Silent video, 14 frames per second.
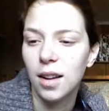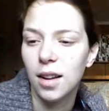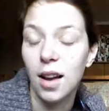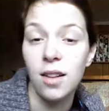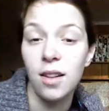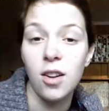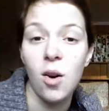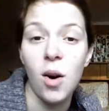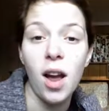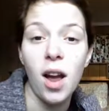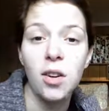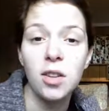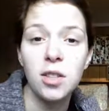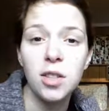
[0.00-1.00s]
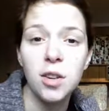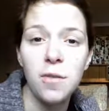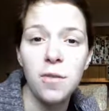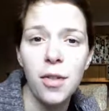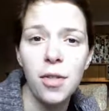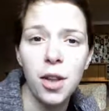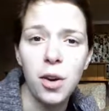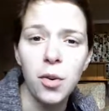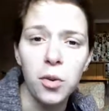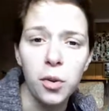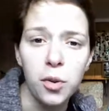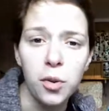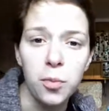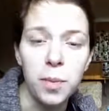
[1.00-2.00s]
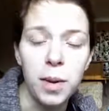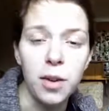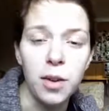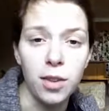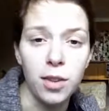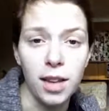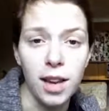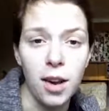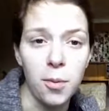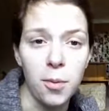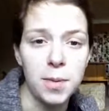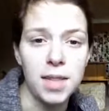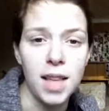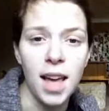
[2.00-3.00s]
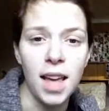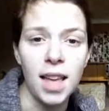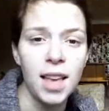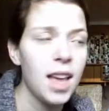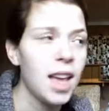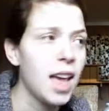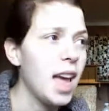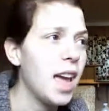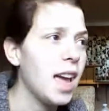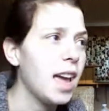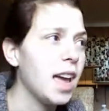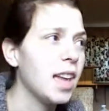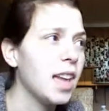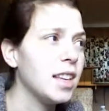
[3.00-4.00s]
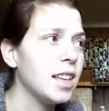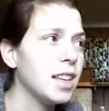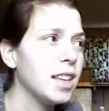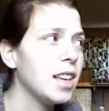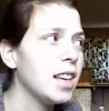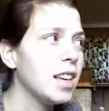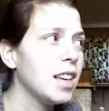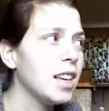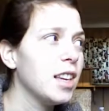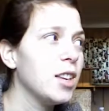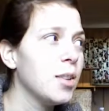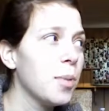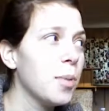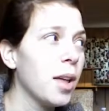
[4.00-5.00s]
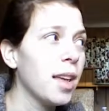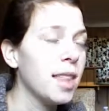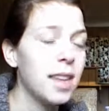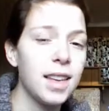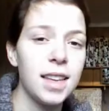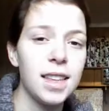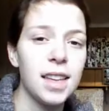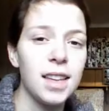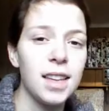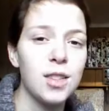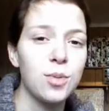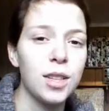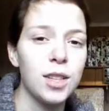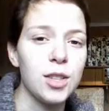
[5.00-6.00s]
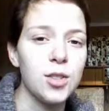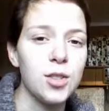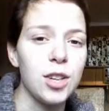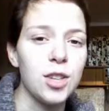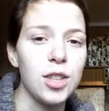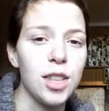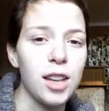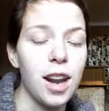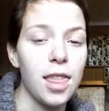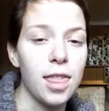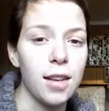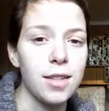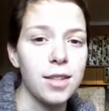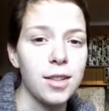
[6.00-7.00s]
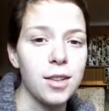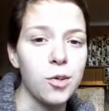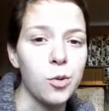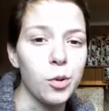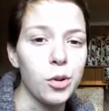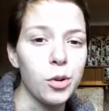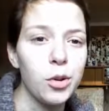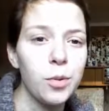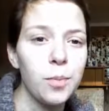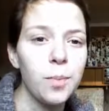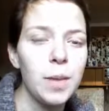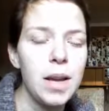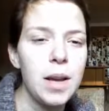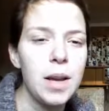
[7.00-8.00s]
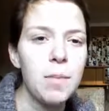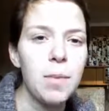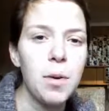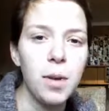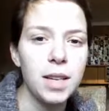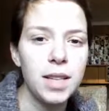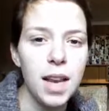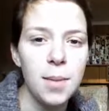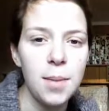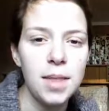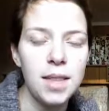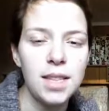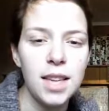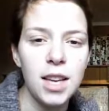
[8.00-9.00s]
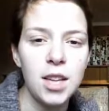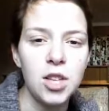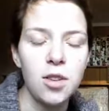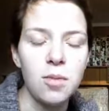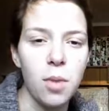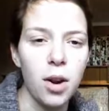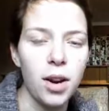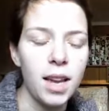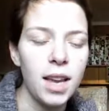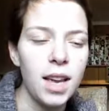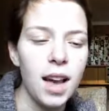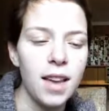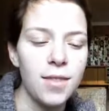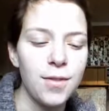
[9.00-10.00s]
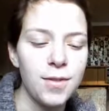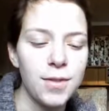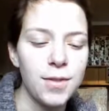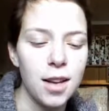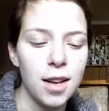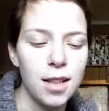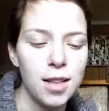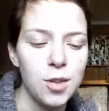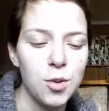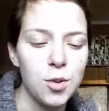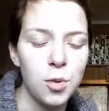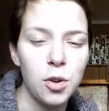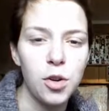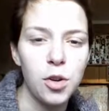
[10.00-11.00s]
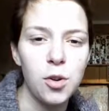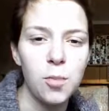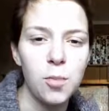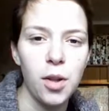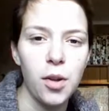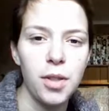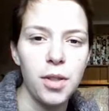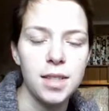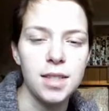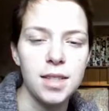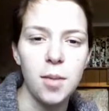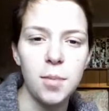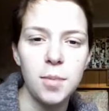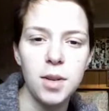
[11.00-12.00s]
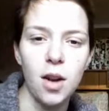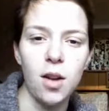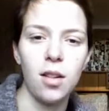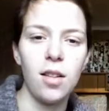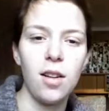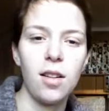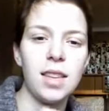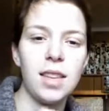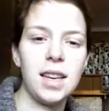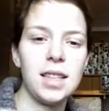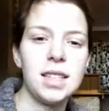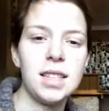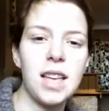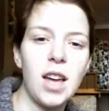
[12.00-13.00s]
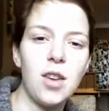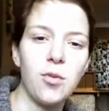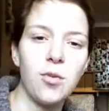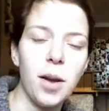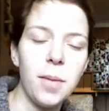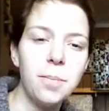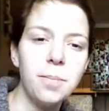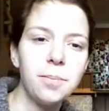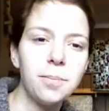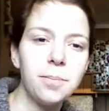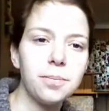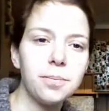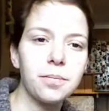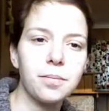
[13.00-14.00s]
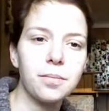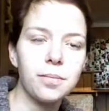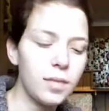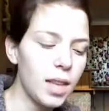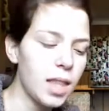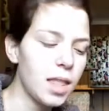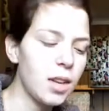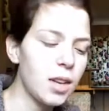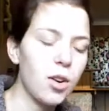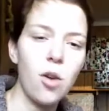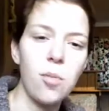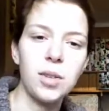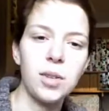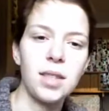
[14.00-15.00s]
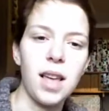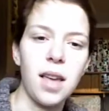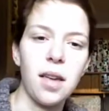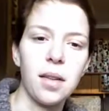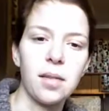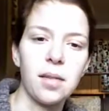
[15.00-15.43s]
I don't know. I also found that hula hooping really helps that. And you're probably thinking that it's really strange that I thought to hula hoop. But one time in this Asian market, I saw this hula hoop with all these nubs all along the inside rim. They were almost like